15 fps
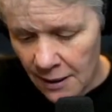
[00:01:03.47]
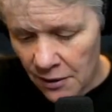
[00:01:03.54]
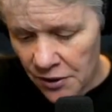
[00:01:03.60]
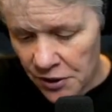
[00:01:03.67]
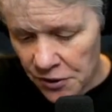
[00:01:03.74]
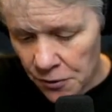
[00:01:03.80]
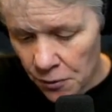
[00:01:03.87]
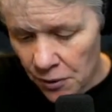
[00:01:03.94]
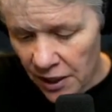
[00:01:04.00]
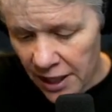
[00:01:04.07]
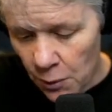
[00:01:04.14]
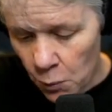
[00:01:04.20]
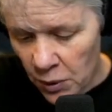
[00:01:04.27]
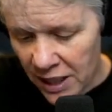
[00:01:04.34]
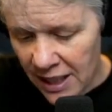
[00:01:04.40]
the tool
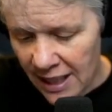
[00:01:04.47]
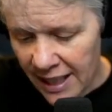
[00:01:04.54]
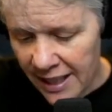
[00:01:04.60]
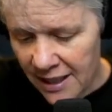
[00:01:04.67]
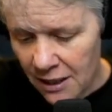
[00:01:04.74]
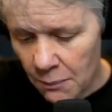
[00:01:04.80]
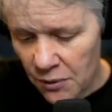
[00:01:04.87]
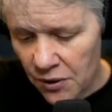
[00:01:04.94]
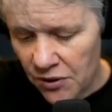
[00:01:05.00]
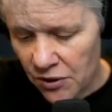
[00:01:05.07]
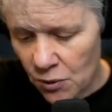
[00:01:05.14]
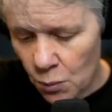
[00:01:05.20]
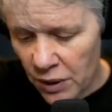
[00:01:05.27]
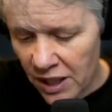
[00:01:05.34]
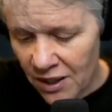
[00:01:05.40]
that we like the
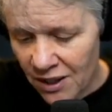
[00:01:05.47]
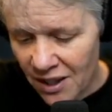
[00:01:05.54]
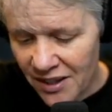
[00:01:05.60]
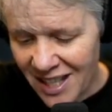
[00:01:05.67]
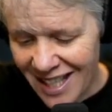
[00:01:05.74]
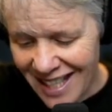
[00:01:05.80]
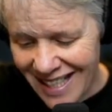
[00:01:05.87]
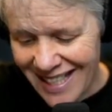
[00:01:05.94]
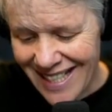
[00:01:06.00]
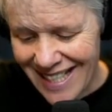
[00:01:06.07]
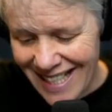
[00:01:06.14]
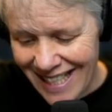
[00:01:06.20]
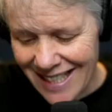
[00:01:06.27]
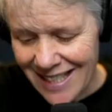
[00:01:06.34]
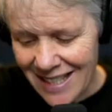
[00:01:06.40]
most, we call the
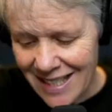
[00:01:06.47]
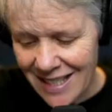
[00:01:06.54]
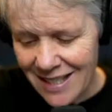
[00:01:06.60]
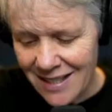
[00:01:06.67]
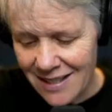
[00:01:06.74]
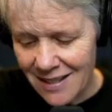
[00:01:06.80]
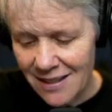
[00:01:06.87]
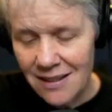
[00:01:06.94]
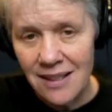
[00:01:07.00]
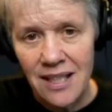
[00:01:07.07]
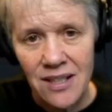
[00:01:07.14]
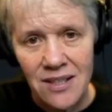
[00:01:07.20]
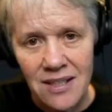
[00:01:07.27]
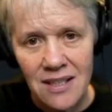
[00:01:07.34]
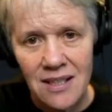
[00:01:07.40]
indignities
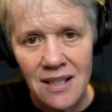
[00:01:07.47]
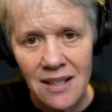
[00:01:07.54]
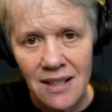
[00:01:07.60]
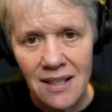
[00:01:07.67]
list.